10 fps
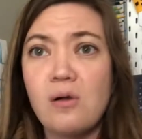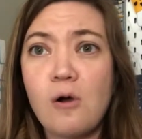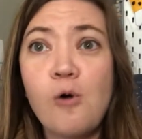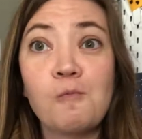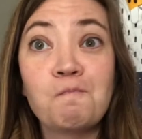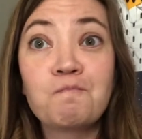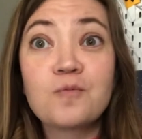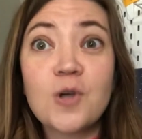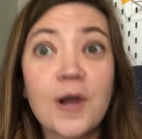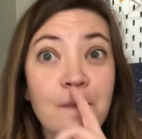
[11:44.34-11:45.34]
Oh,
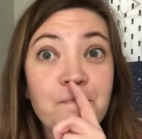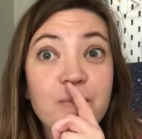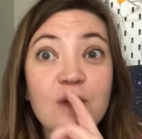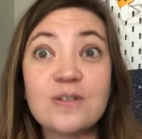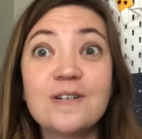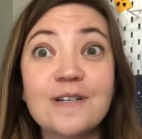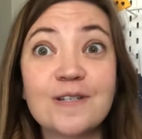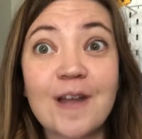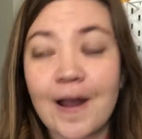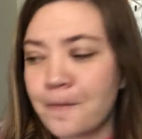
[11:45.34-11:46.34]
sorry, I was getting a
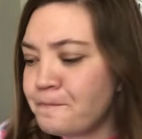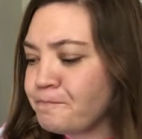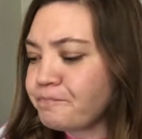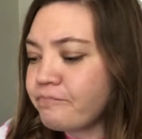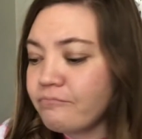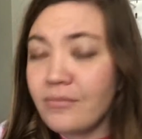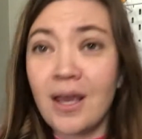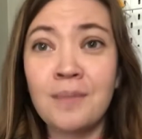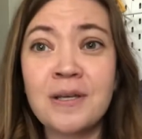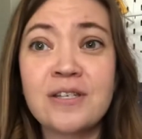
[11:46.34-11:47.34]
snack.
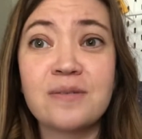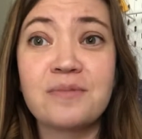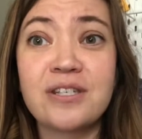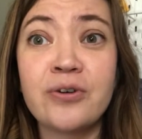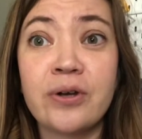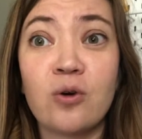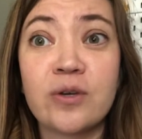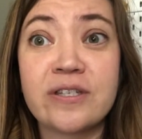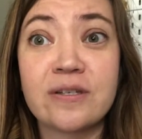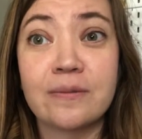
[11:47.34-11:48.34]
I mixed some cereal
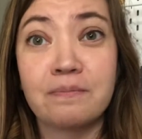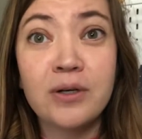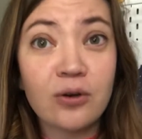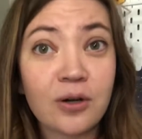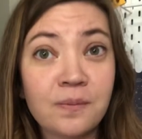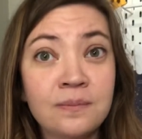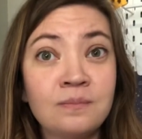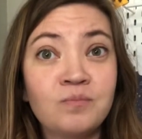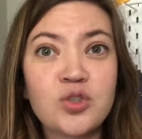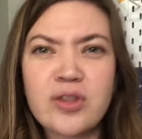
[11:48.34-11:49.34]
with some milk.
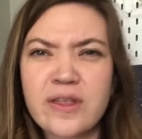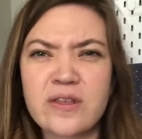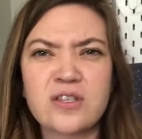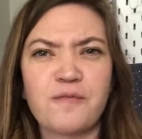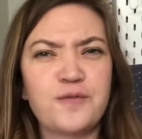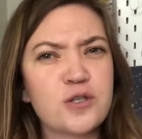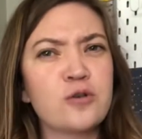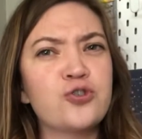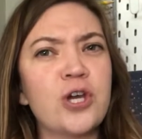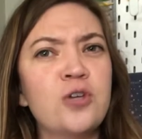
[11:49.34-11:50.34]
Do you think that's a physical
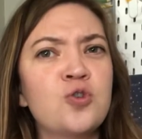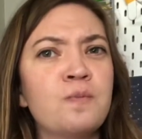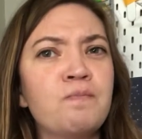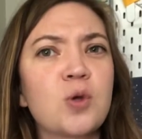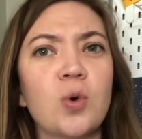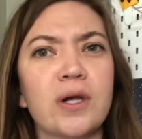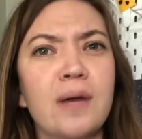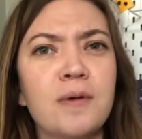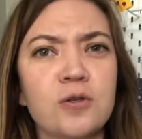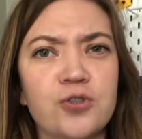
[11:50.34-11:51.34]
change or a
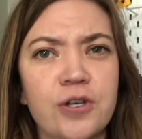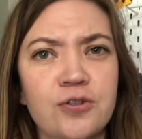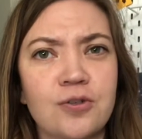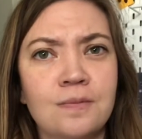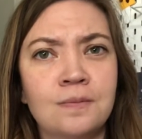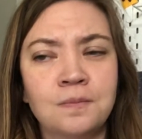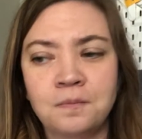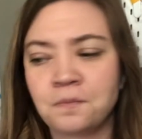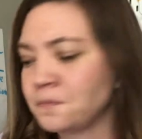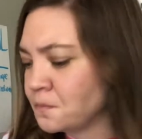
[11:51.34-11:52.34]
chemical change?
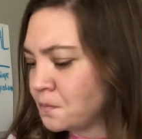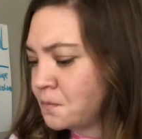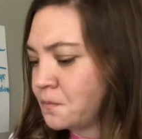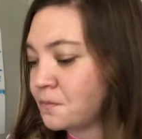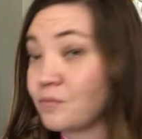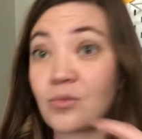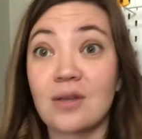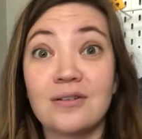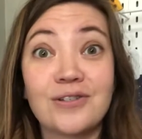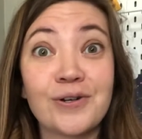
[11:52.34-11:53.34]

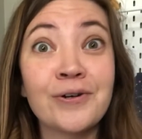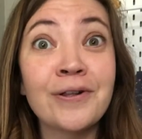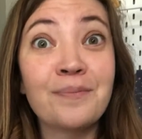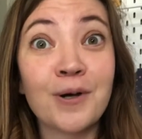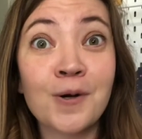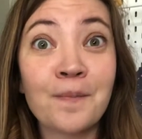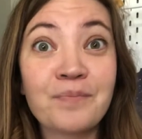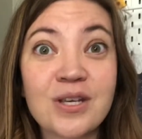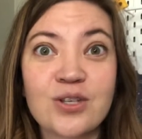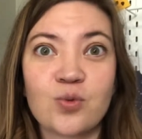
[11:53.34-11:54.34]
Cereal and milk
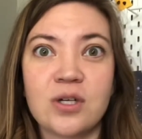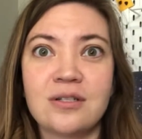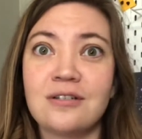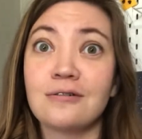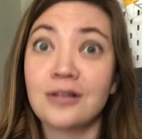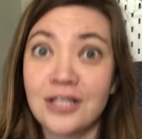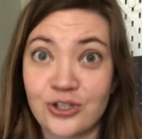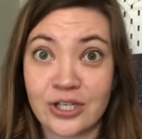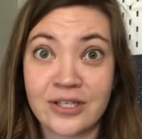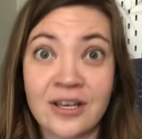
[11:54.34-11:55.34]
is one
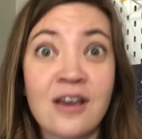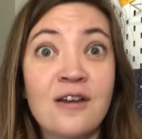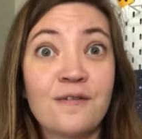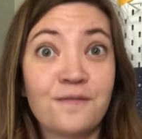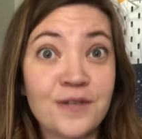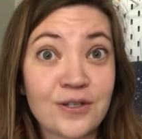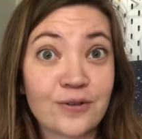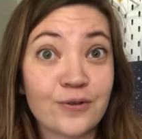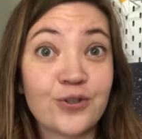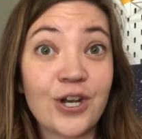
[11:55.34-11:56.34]
delicious
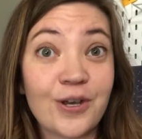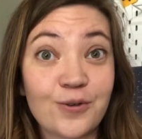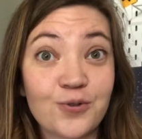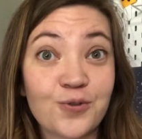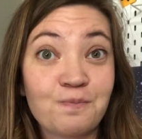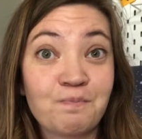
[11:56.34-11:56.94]
physical change.